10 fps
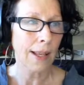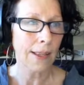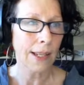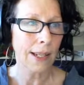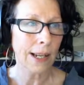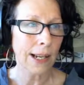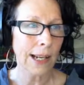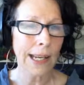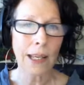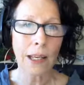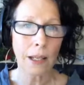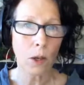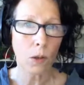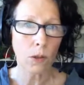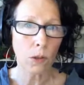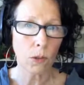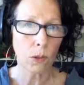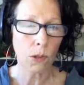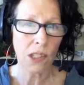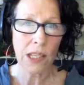and then link it on
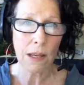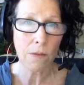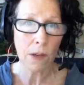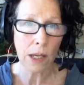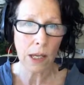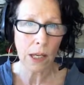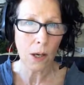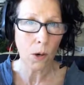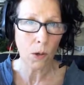your CV,